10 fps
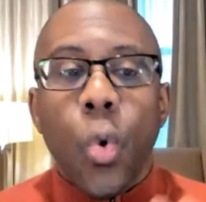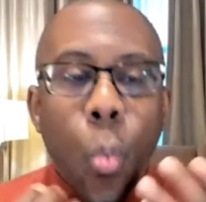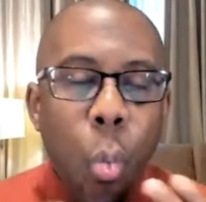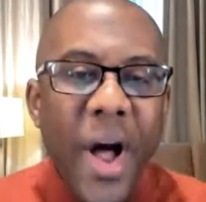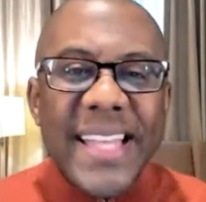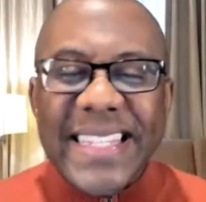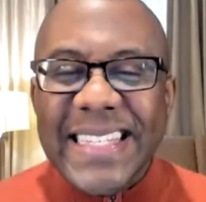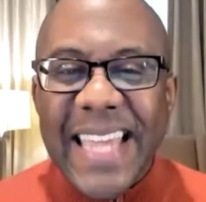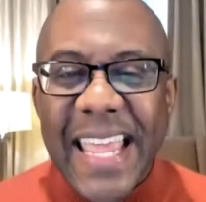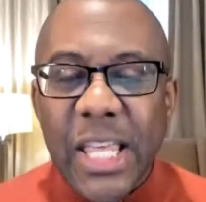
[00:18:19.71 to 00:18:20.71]
What
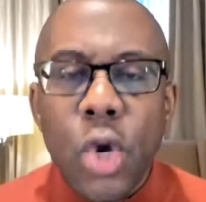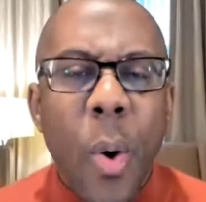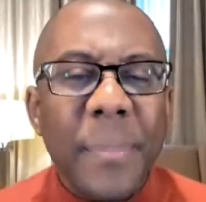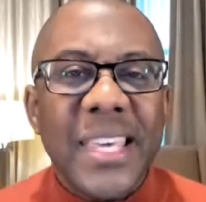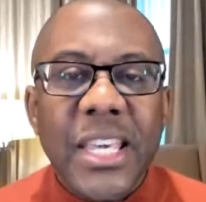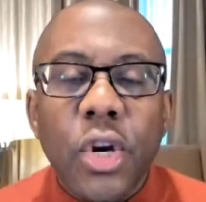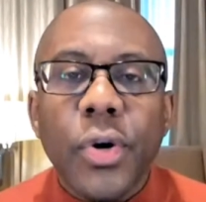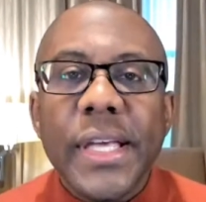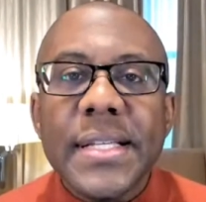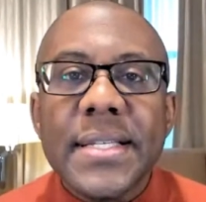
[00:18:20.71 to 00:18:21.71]
say you? I'm
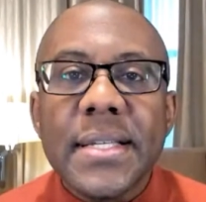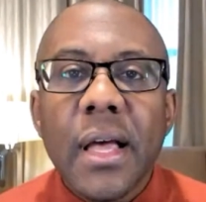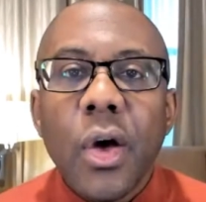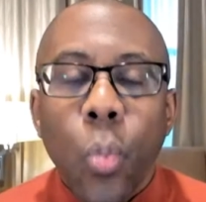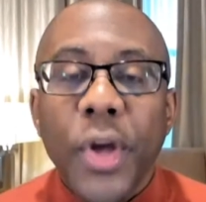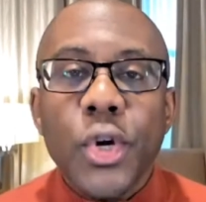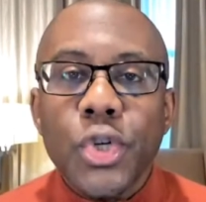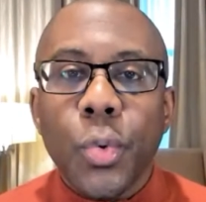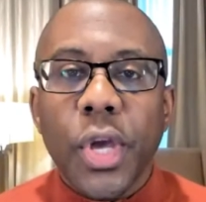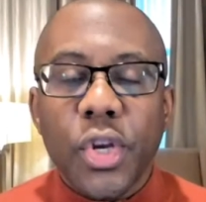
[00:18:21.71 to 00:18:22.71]
curious what you're
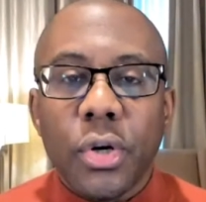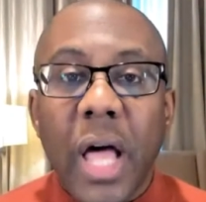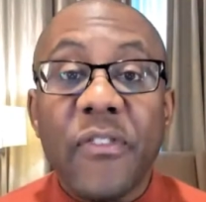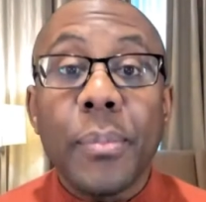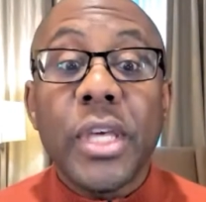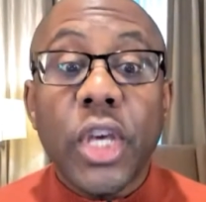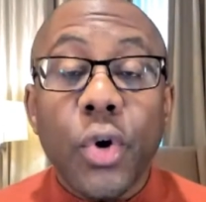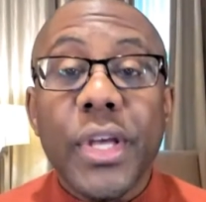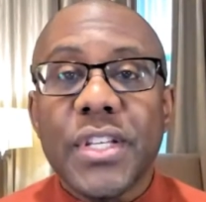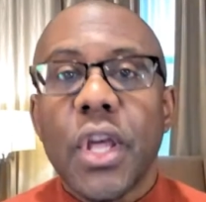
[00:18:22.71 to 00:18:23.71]
doing in your life. I'm
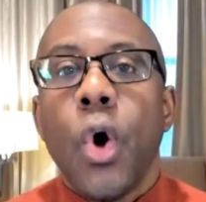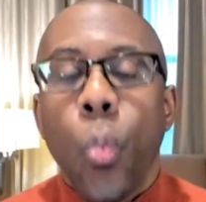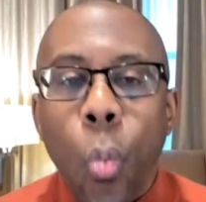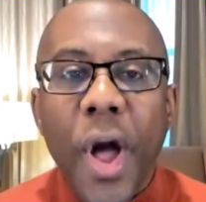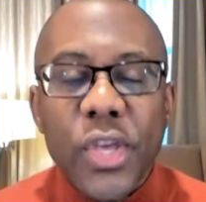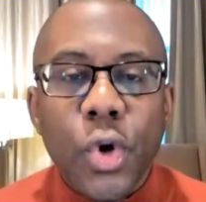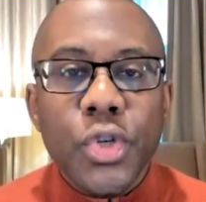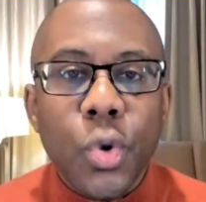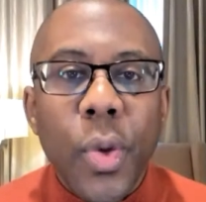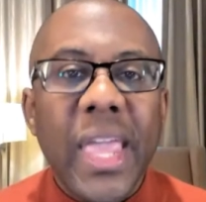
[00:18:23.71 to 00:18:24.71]
curious what you're
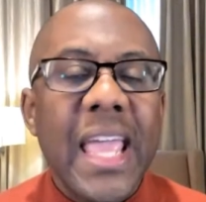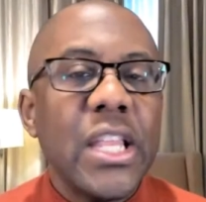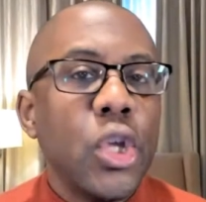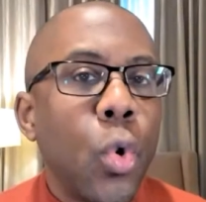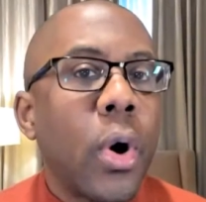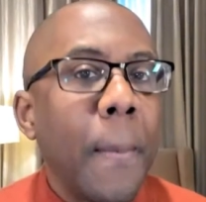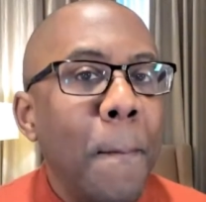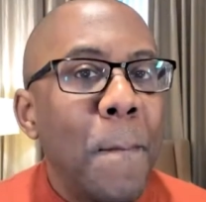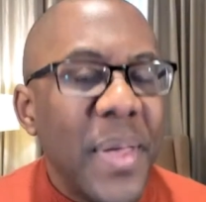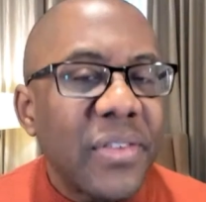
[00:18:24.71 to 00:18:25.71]
doing in your
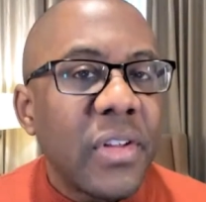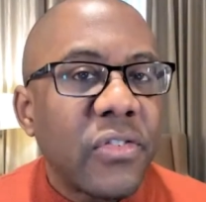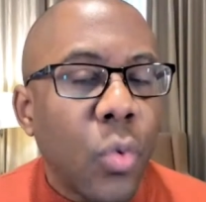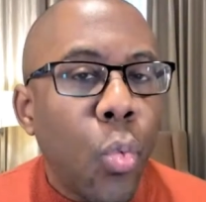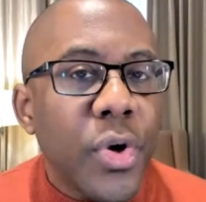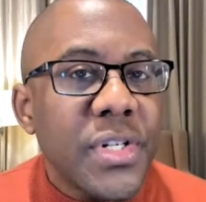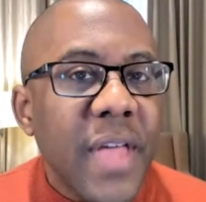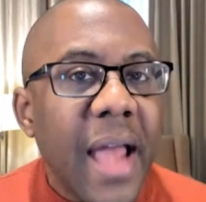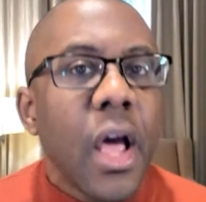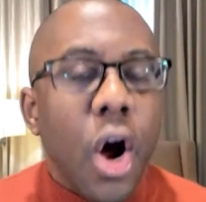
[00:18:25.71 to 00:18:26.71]
business towards
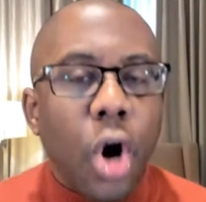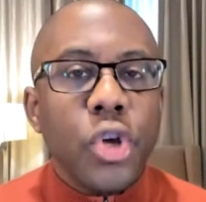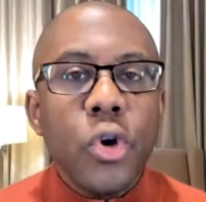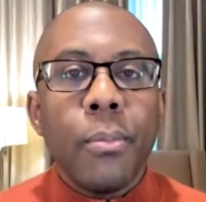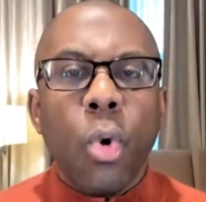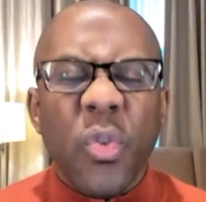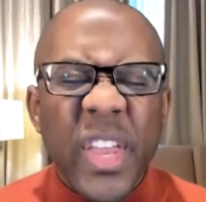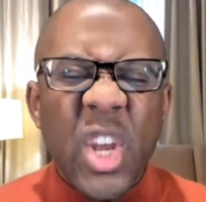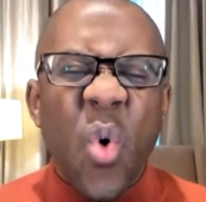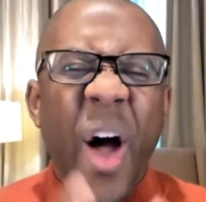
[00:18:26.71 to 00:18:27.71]
that. Are you more the
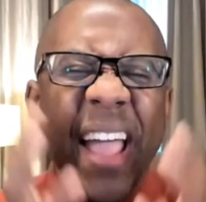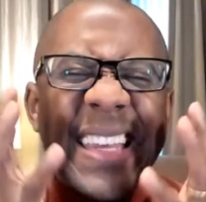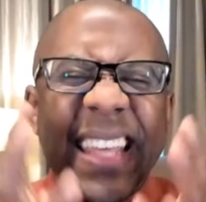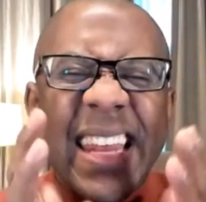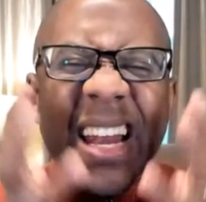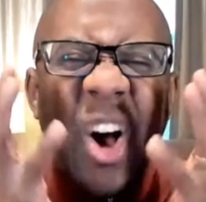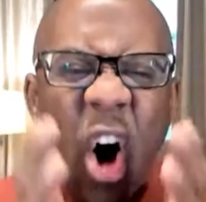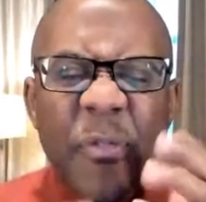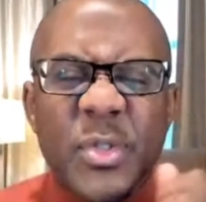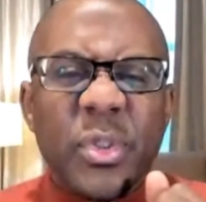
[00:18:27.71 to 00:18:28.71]
no, I need an
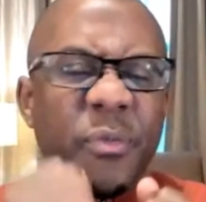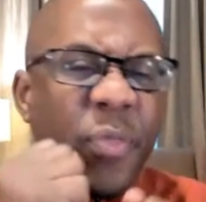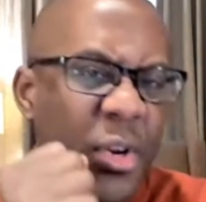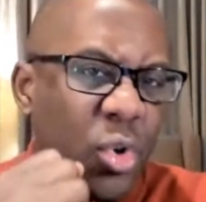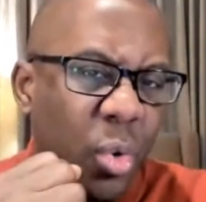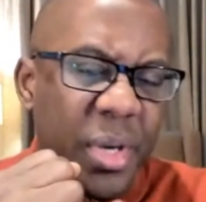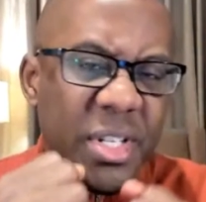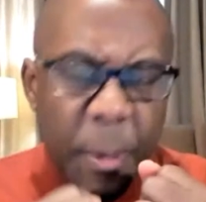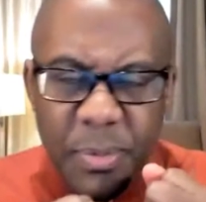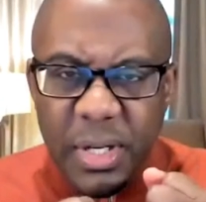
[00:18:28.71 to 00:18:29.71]
office with a front door
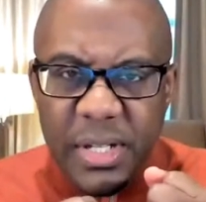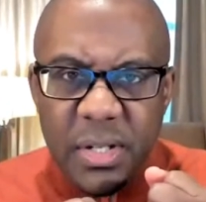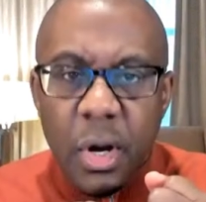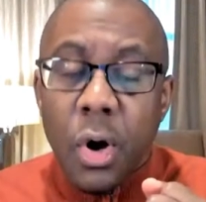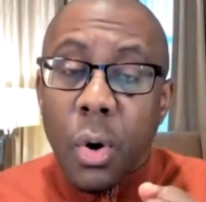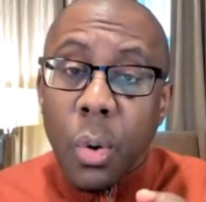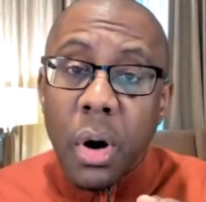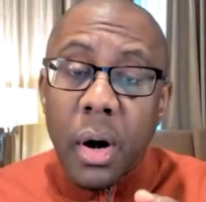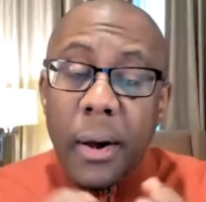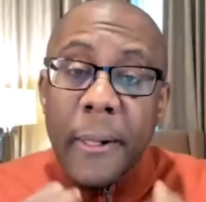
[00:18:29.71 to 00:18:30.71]
receptionist,
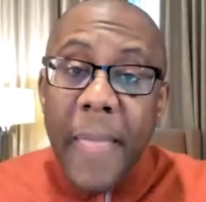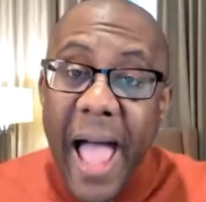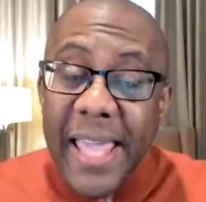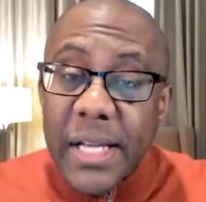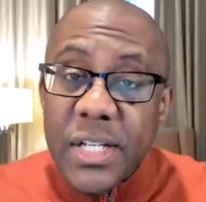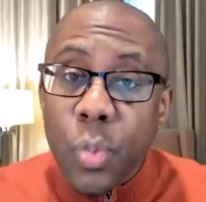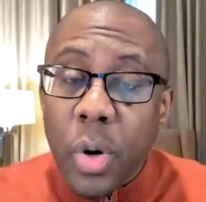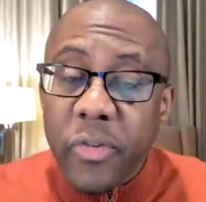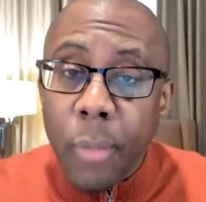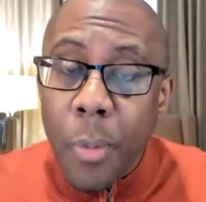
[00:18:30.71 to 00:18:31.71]
or I can just
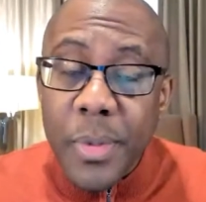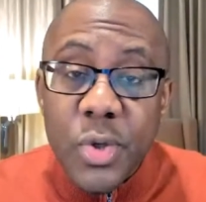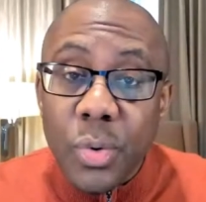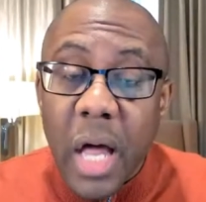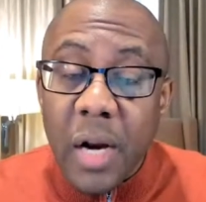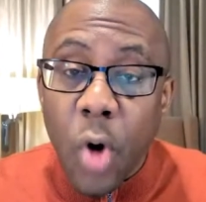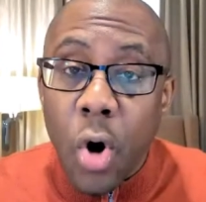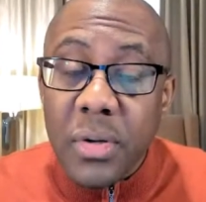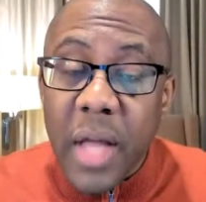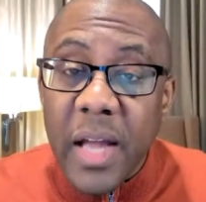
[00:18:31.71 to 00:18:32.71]
work from home and do a lot of
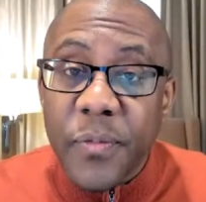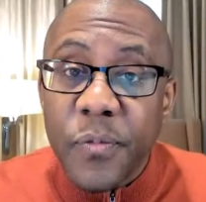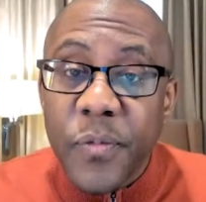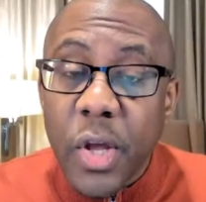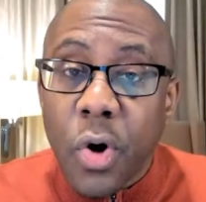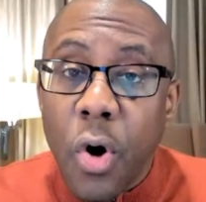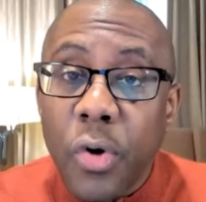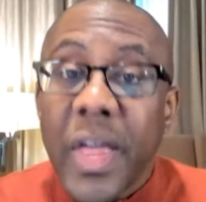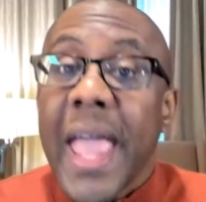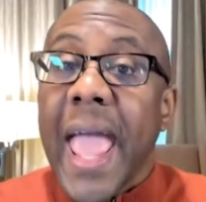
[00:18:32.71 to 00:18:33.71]
online video
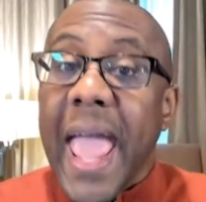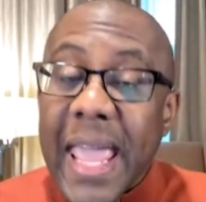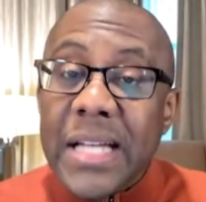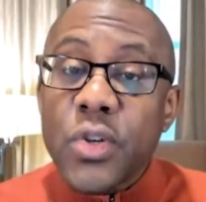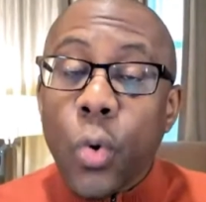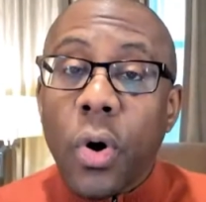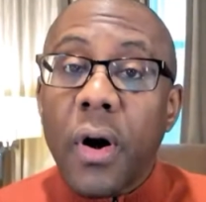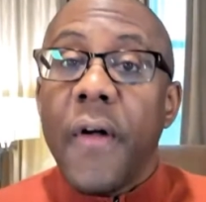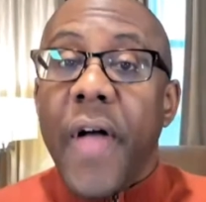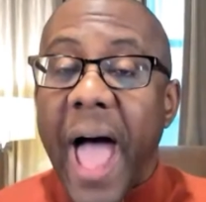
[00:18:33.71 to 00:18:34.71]
calls, and
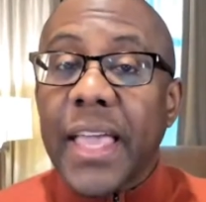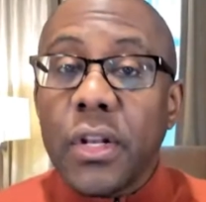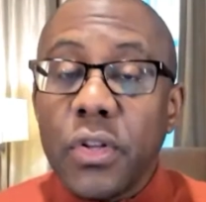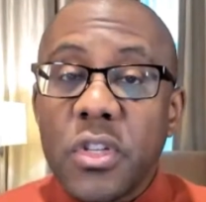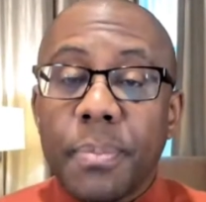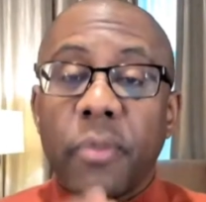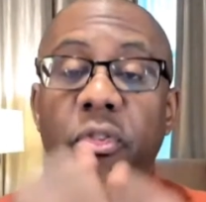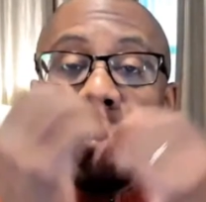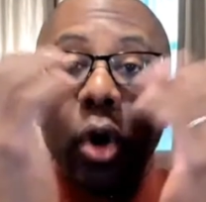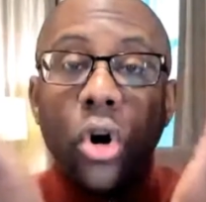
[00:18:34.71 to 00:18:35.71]
or I can use the
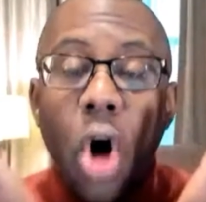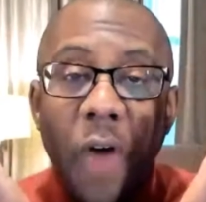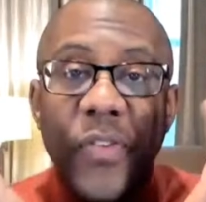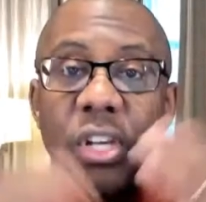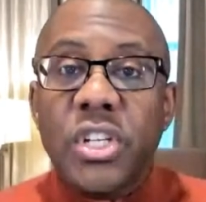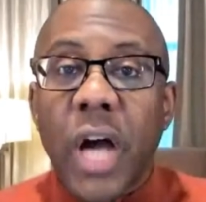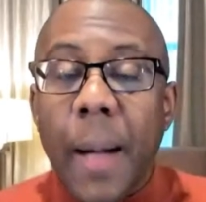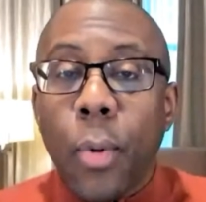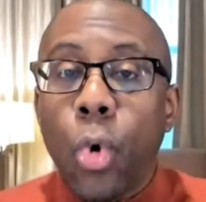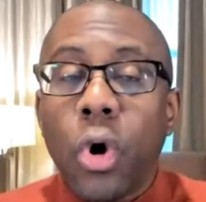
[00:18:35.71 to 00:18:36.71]
proverbial coffee
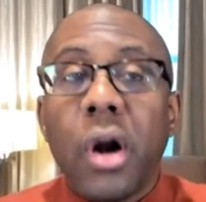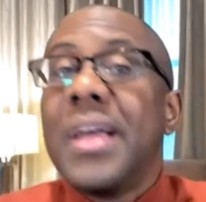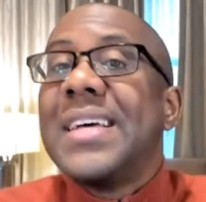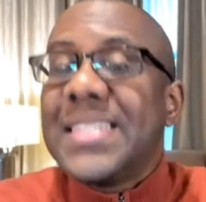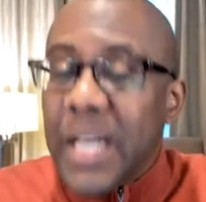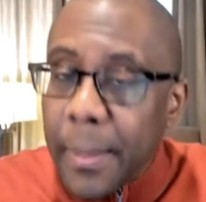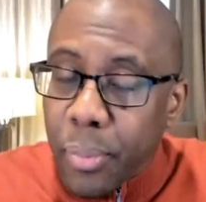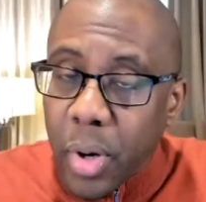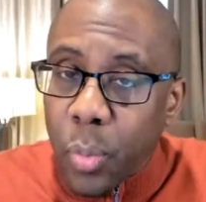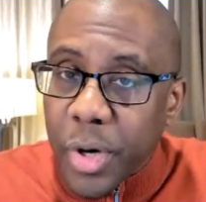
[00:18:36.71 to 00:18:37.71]
shop or
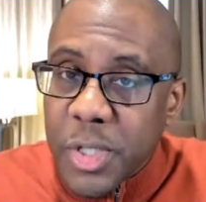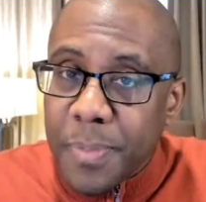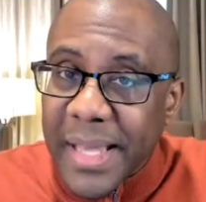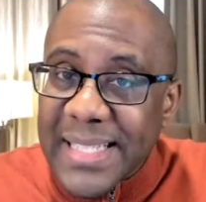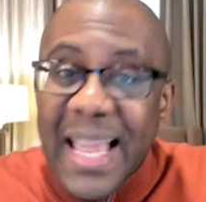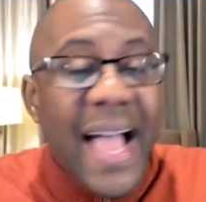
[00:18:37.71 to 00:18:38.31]
temporary workspace?